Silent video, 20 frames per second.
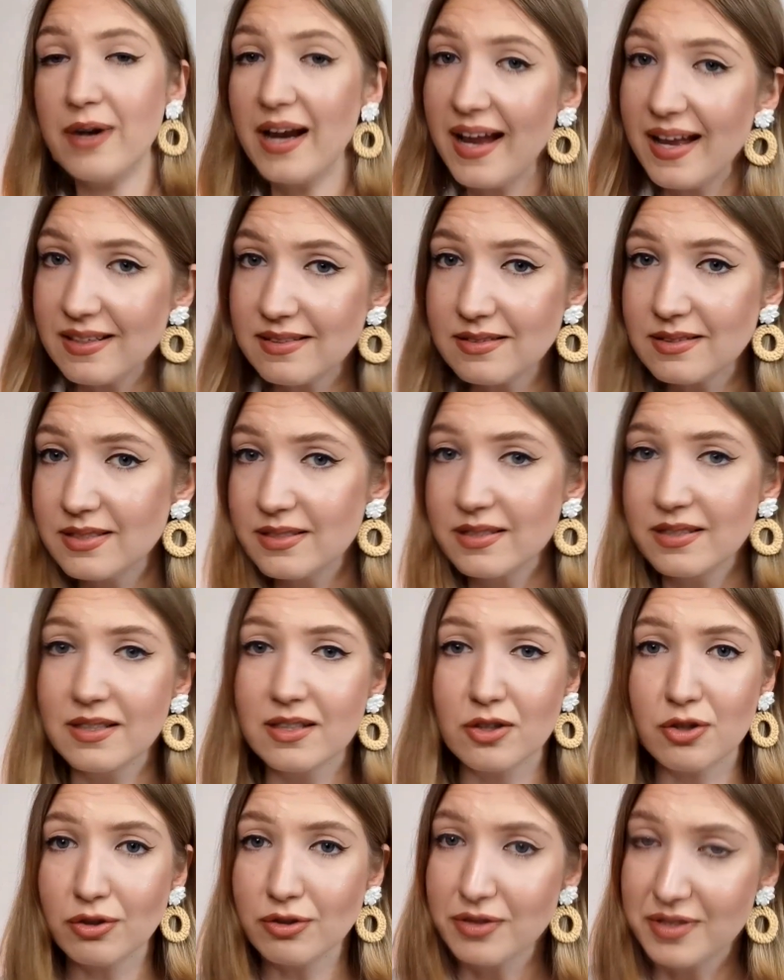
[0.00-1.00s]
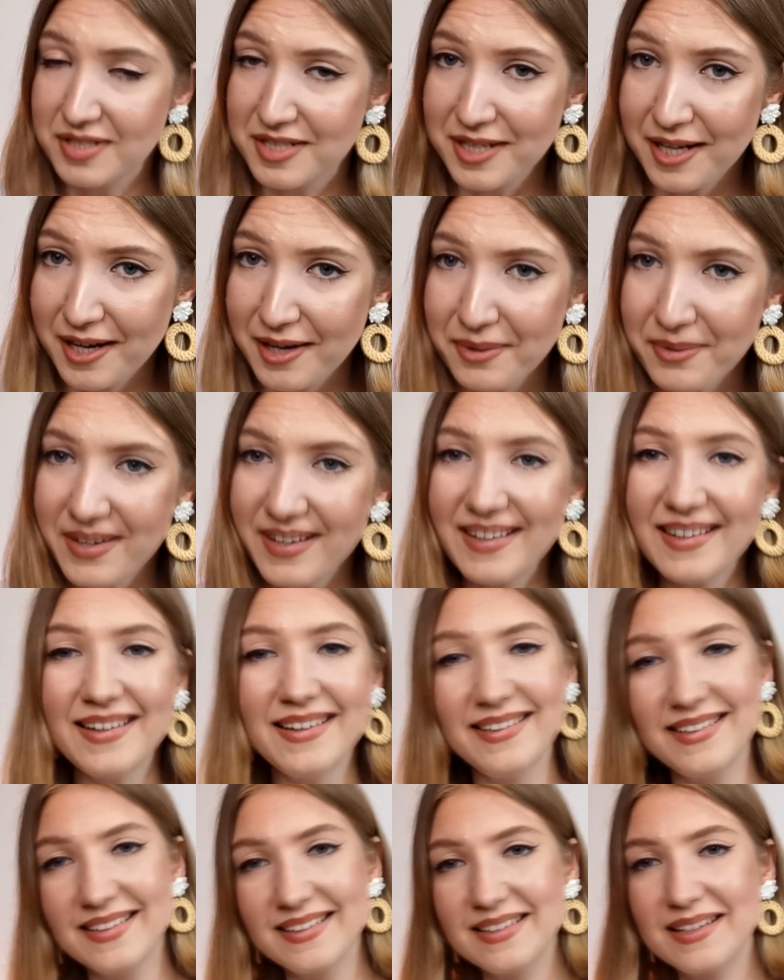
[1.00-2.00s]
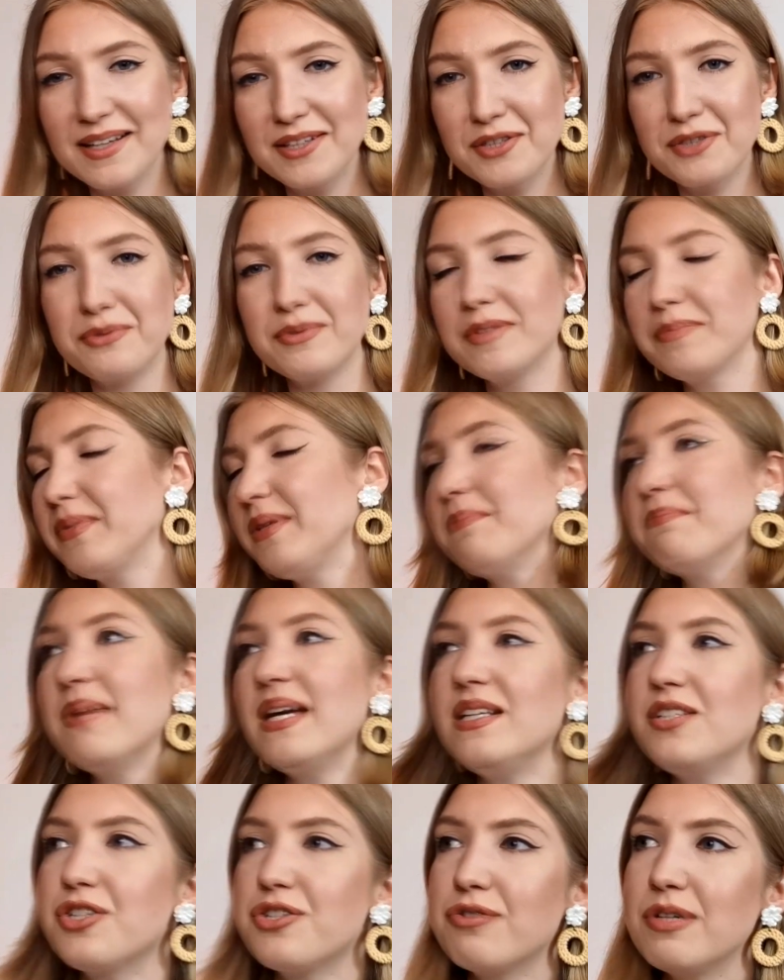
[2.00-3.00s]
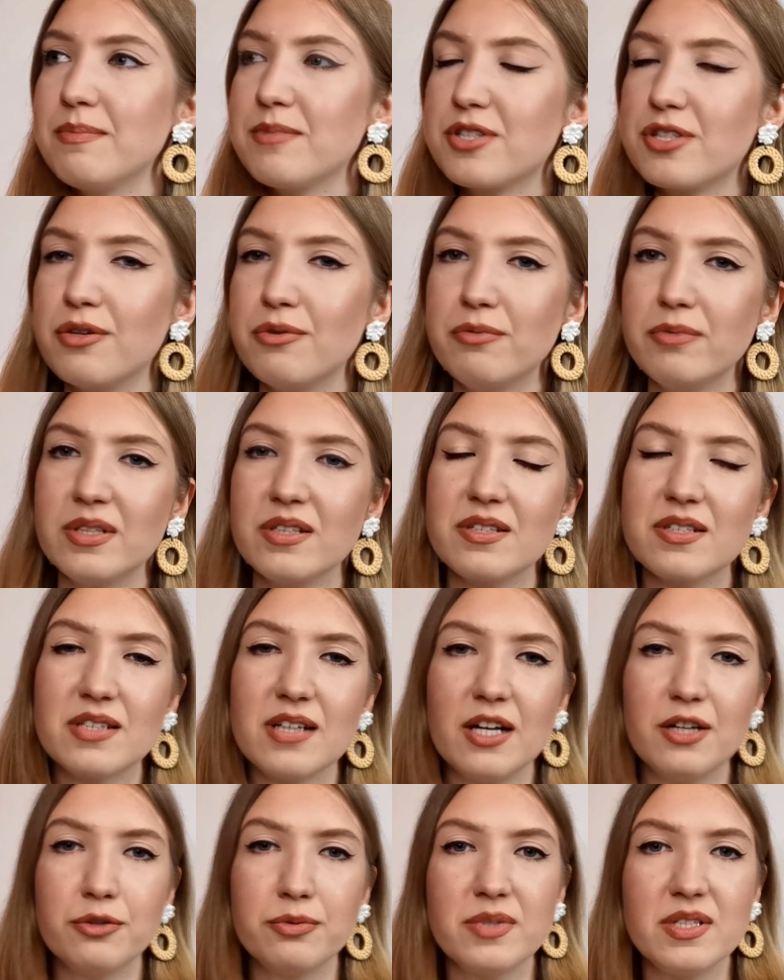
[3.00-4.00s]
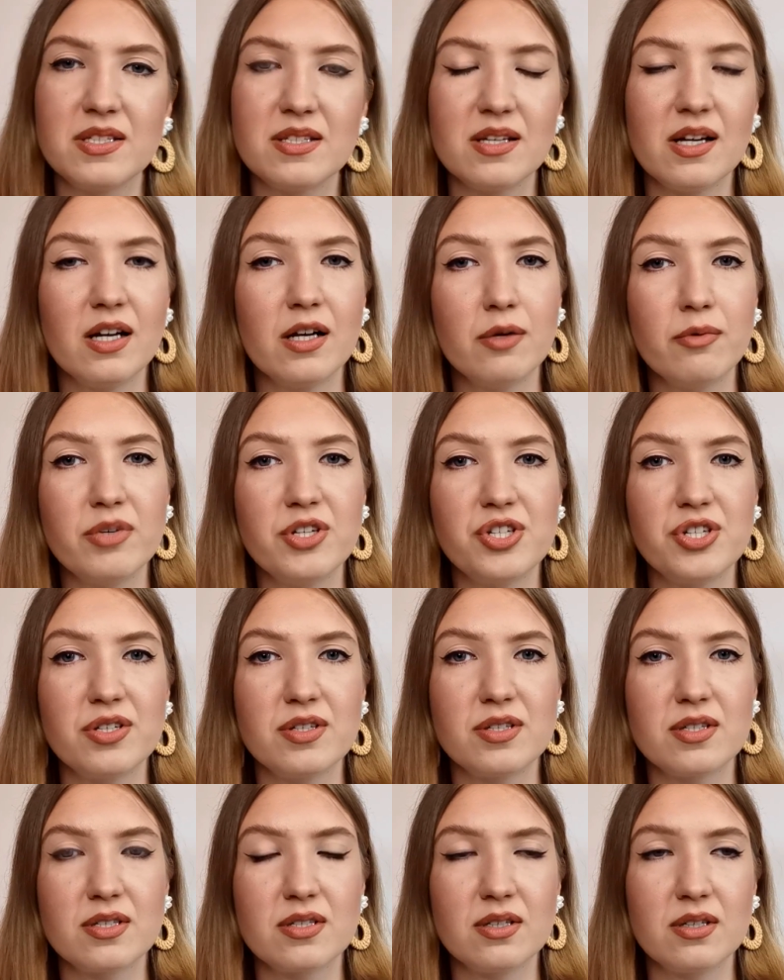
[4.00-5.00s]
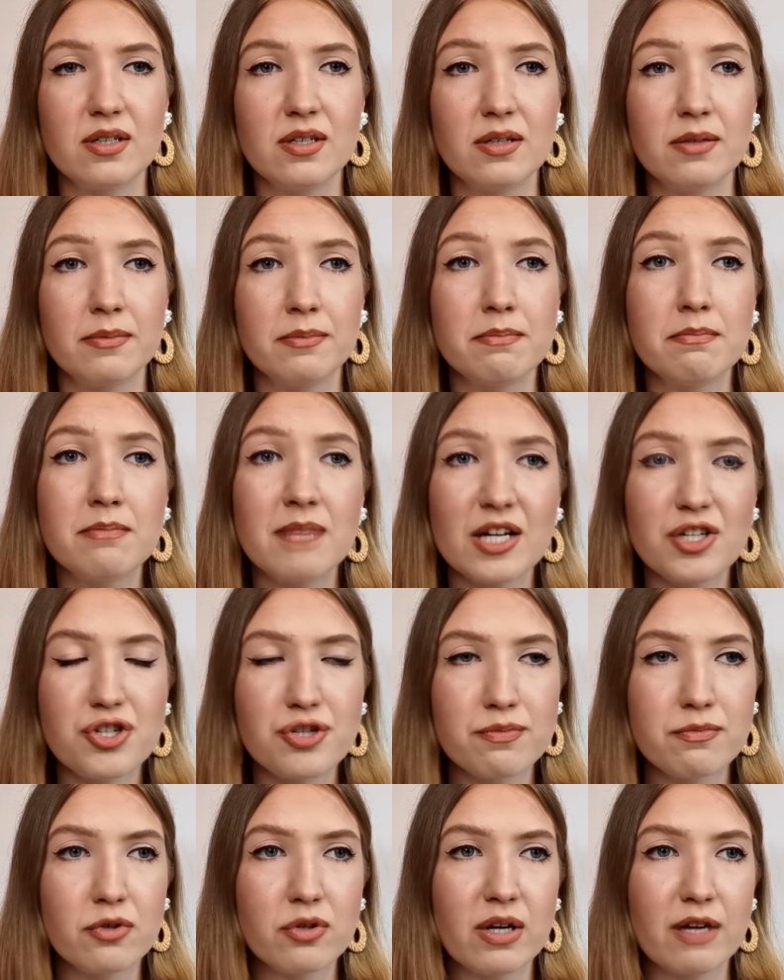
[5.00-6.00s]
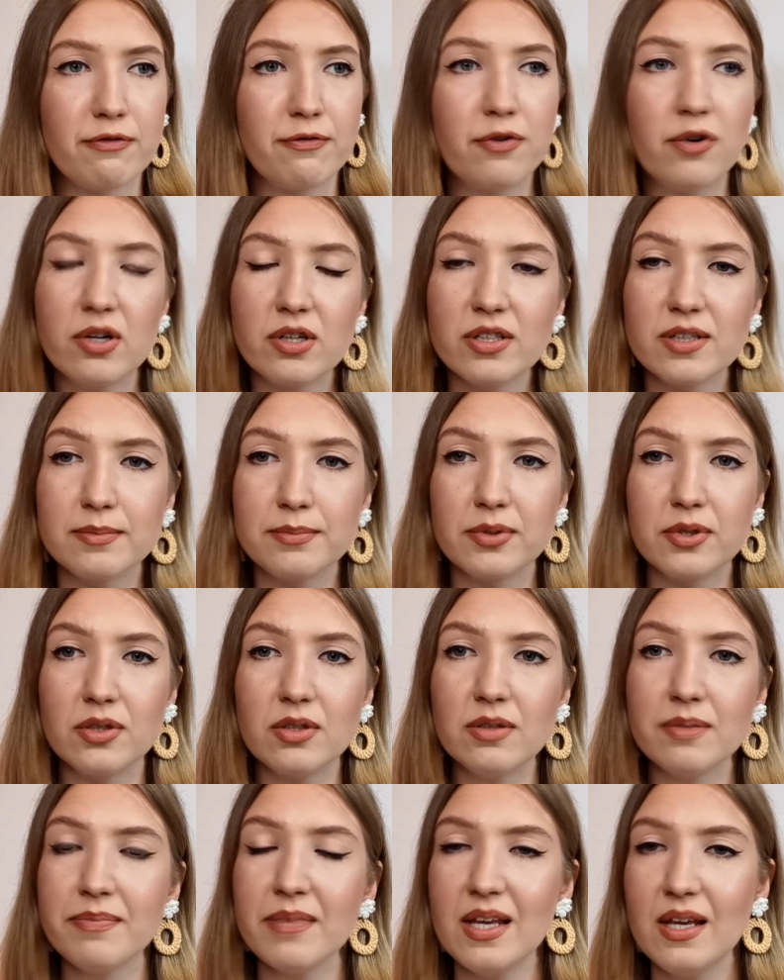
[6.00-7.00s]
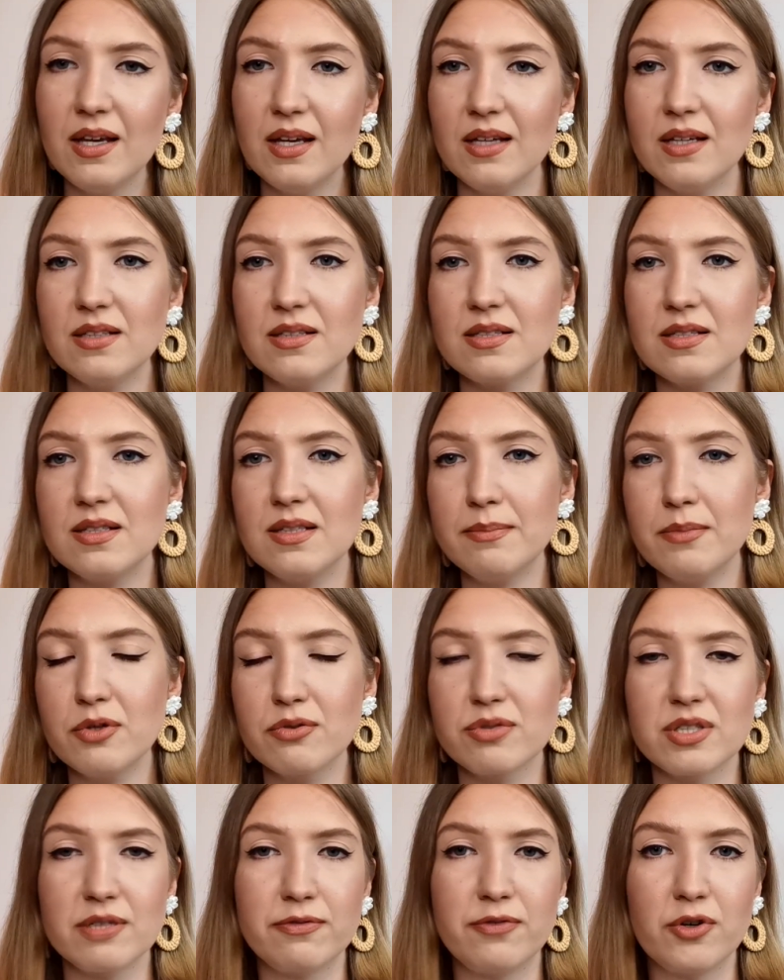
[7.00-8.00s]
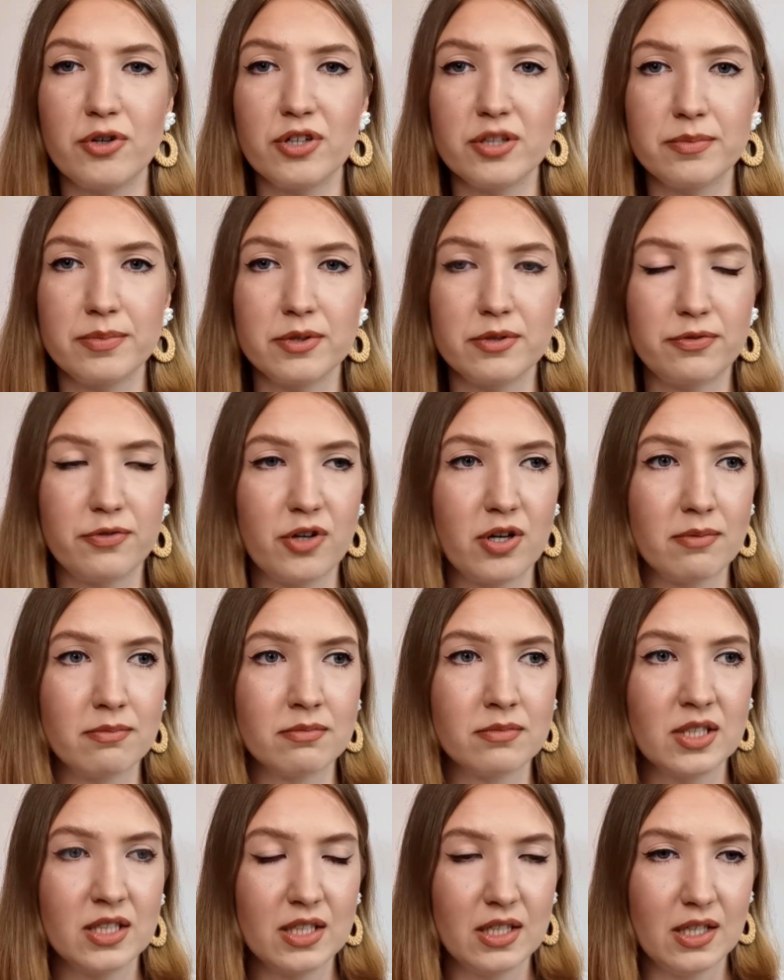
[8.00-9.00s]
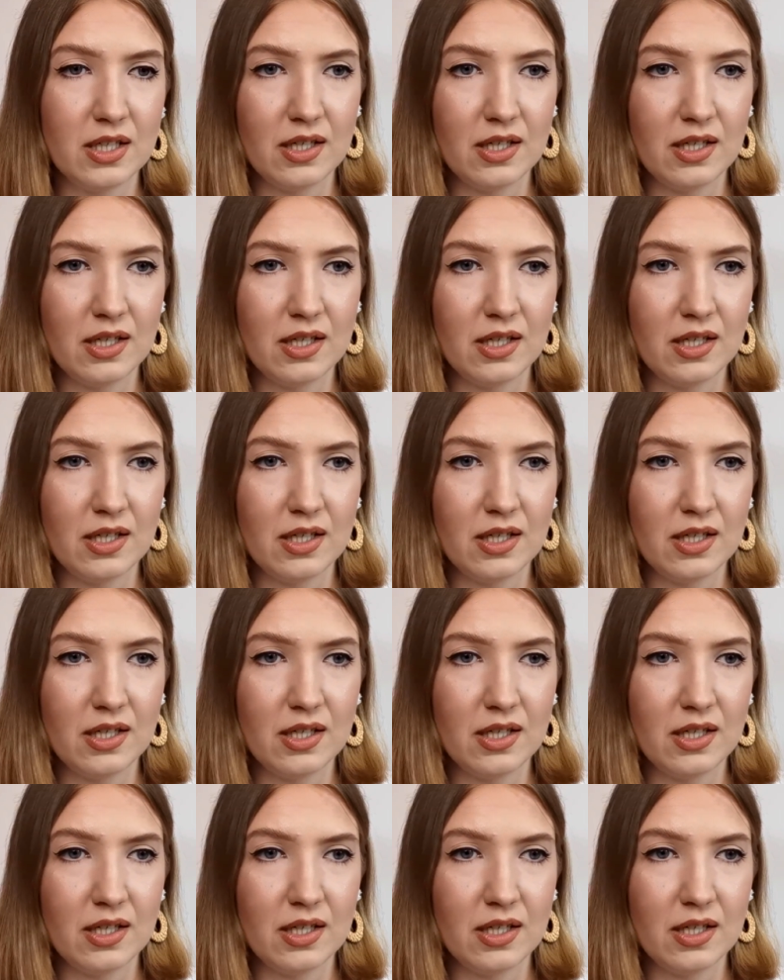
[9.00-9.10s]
brand called Zara, and another will be mainstream. So we'll start with Zara, which is much more affordable. It's the most affordable from